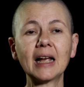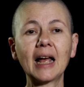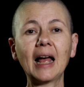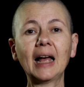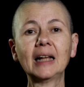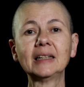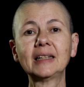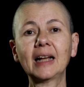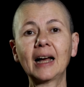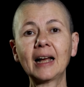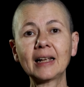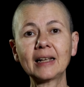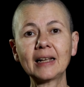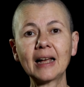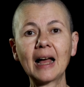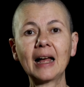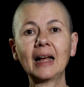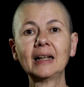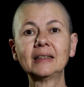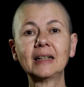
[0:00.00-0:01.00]
and
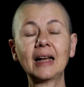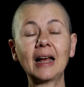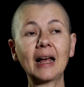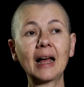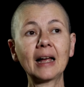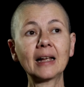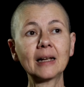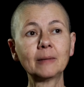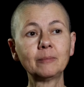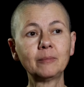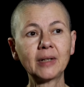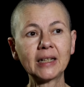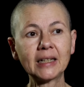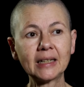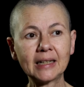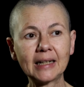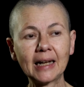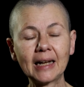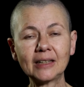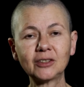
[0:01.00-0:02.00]
I am
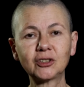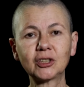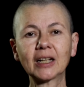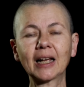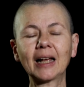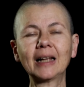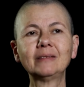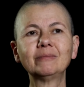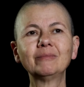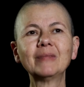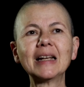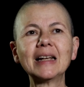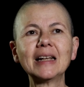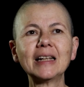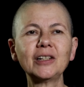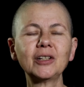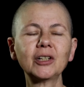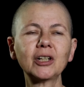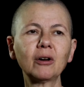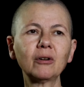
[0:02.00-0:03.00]
engaging, and
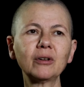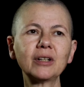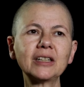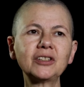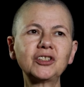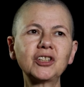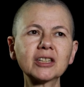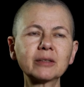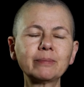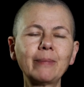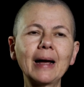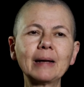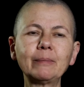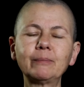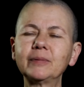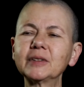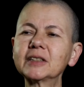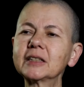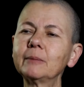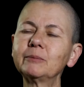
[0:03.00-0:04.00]
you know, it's just
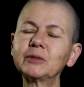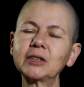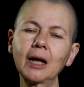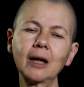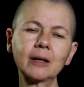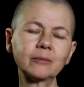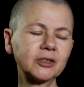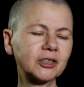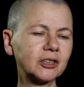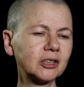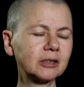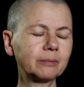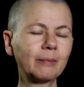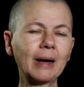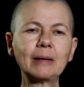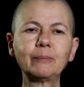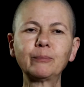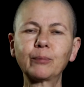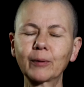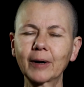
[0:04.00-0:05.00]
sometimes just
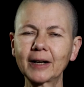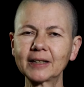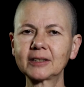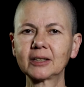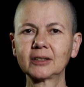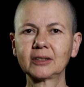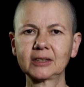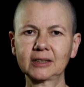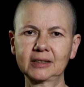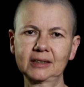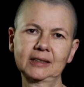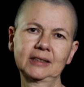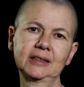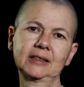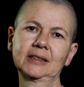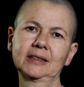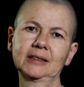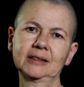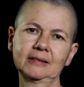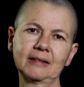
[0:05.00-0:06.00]
my
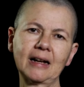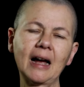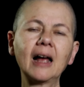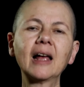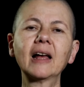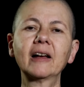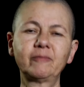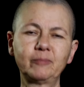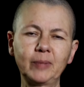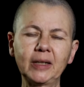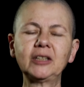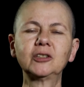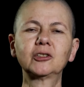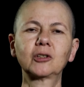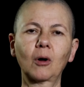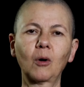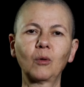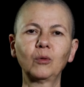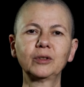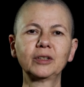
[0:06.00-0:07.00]
presence. I have been
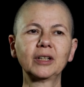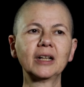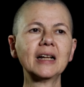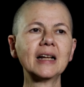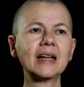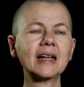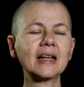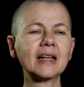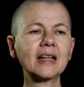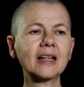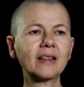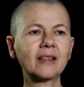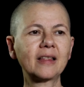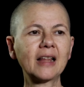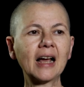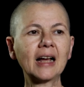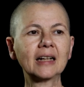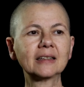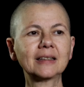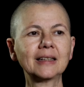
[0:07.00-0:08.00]
told
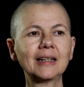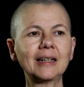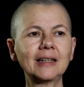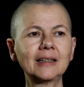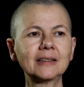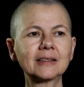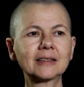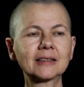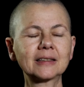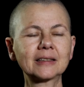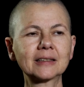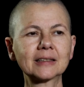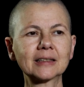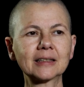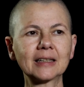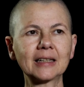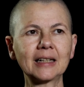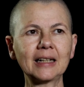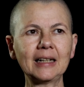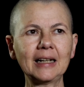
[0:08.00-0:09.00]
that it's
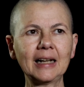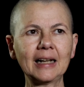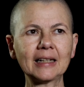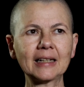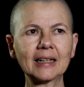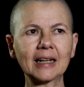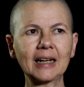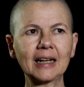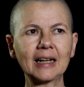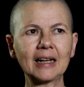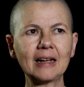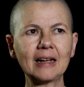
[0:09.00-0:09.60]
like